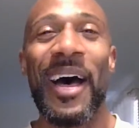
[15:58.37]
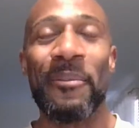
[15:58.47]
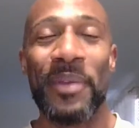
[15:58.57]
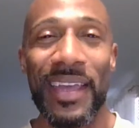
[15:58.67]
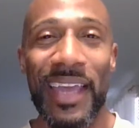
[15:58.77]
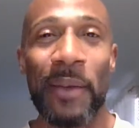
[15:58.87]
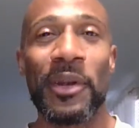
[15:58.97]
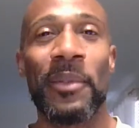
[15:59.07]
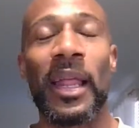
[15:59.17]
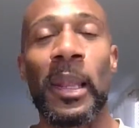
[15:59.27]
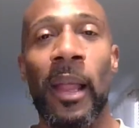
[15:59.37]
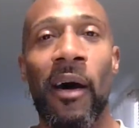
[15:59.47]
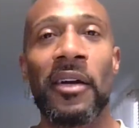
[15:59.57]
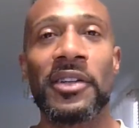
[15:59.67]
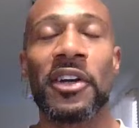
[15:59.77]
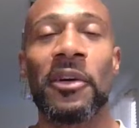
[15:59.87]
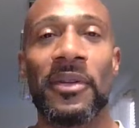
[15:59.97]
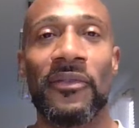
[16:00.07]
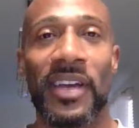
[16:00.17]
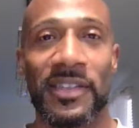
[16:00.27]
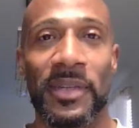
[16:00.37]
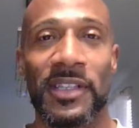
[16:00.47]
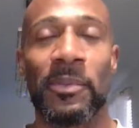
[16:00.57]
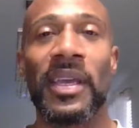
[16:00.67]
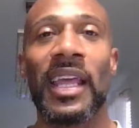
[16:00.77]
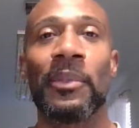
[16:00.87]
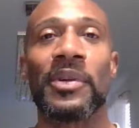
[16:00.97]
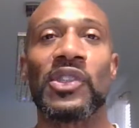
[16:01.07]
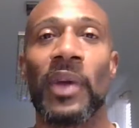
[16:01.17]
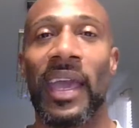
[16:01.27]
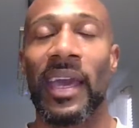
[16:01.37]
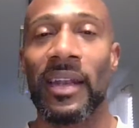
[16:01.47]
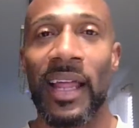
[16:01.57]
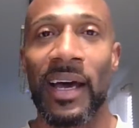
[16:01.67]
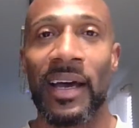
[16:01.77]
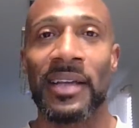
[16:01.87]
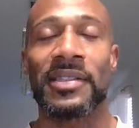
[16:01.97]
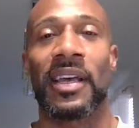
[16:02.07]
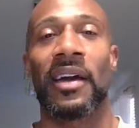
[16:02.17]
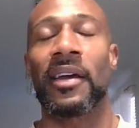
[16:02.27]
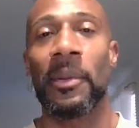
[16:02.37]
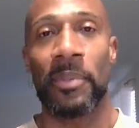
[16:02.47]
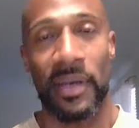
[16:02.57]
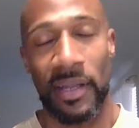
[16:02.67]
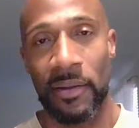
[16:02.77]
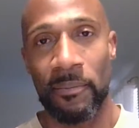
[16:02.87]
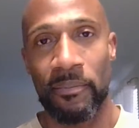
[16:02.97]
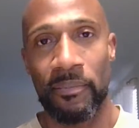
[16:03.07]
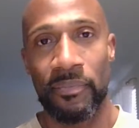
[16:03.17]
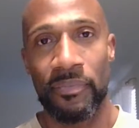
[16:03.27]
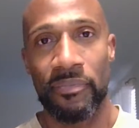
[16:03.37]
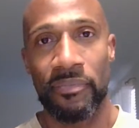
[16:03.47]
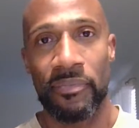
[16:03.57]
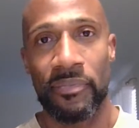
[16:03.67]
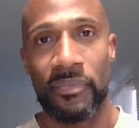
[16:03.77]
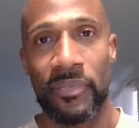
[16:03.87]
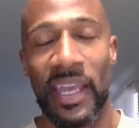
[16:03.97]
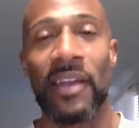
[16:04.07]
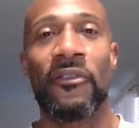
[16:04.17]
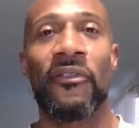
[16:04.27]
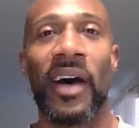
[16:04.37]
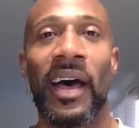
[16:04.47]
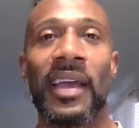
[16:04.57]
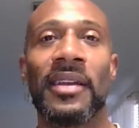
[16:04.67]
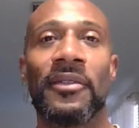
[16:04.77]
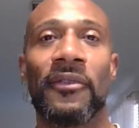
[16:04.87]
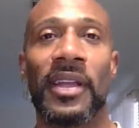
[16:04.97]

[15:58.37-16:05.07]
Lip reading: Being able to make long-term investments, being able to analyze a company and find